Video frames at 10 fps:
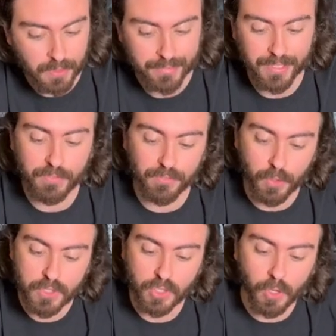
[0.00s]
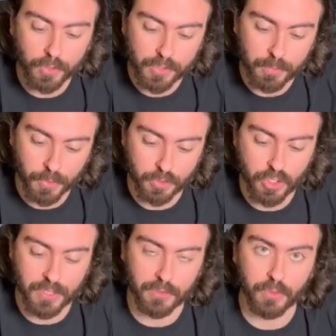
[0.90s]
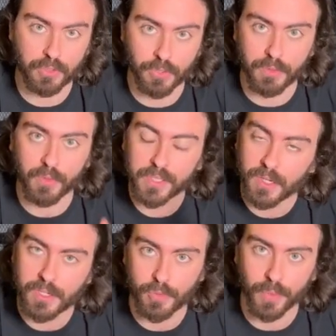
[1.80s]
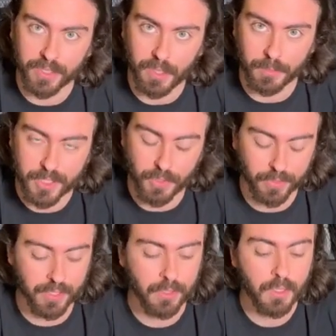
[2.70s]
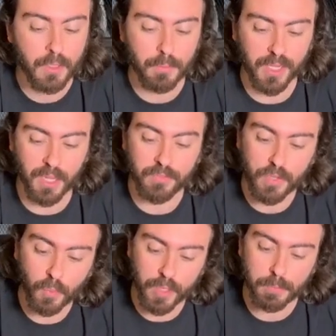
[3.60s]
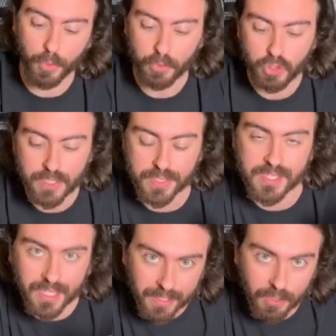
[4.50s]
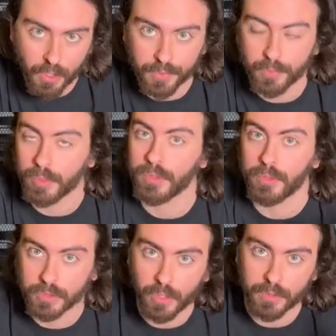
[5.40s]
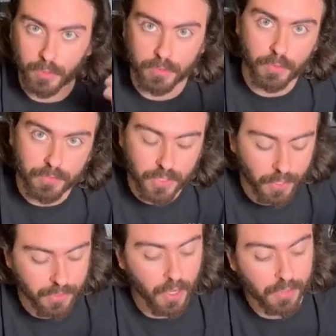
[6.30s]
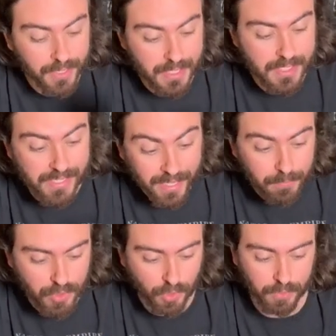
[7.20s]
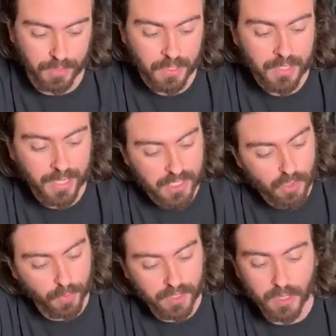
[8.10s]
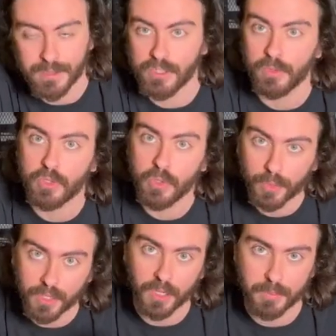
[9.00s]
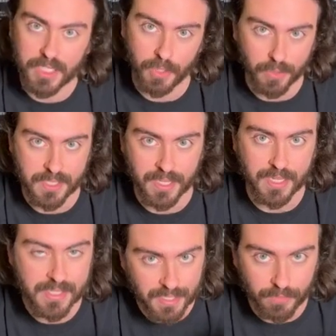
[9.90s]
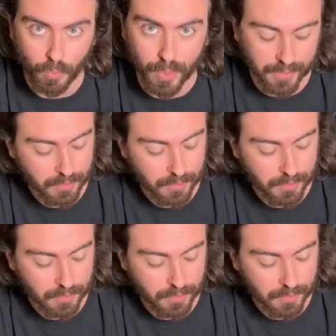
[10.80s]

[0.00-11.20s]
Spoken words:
the first card you purchase on your turn only costs 1 economy token. But if you want to purchase a second card or a third card or a fourth card on that same turn, it's going to cost you 2 economy tokens instead of 1.